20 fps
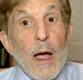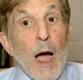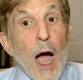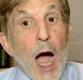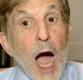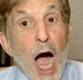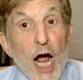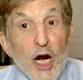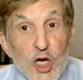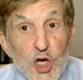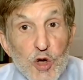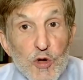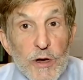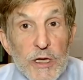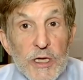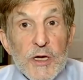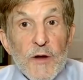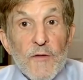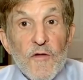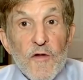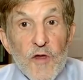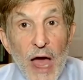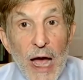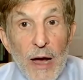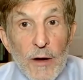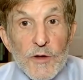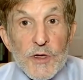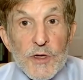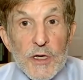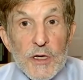hundreds of
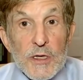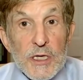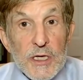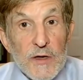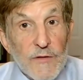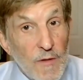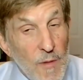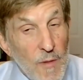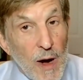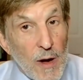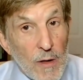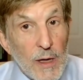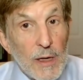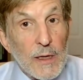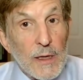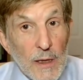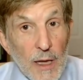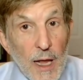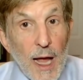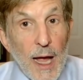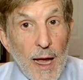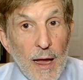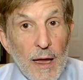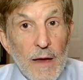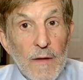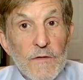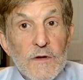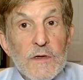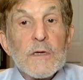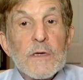thousands of American
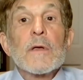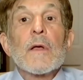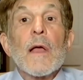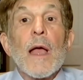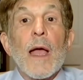lives